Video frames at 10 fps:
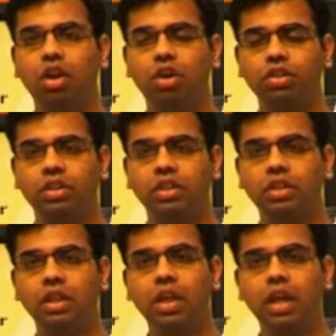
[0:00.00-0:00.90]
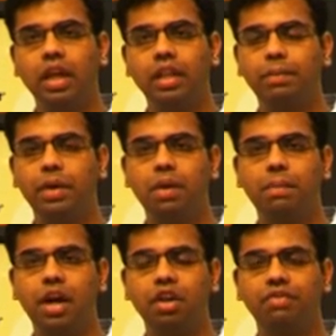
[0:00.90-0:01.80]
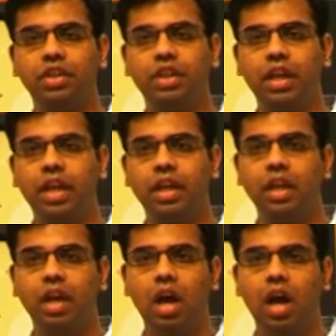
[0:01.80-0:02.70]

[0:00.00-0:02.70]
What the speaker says: losses in the middle part of the trade.